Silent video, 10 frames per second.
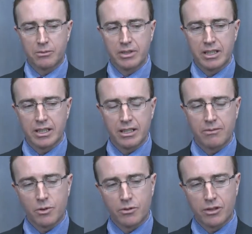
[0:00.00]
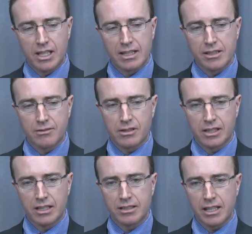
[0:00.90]
we, over the last several
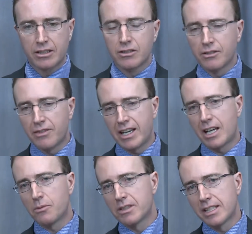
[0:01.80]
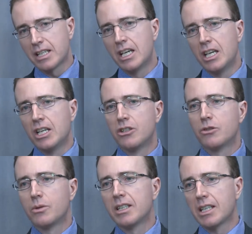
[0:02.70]
years, identified, I will say,
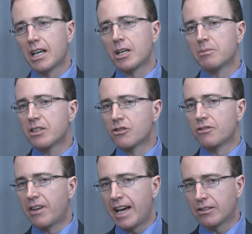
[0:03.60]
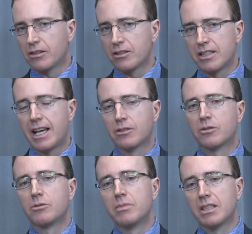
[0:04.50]
three major factors that
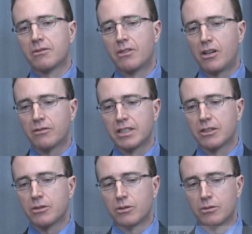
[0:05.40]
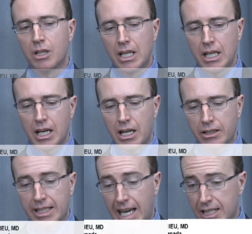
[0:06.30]
could be involved into
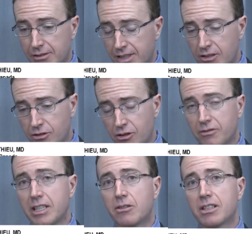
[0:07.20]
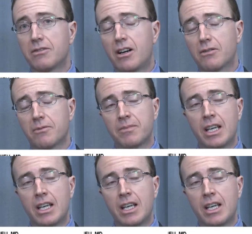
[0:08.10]
the calcification of the aortic valve.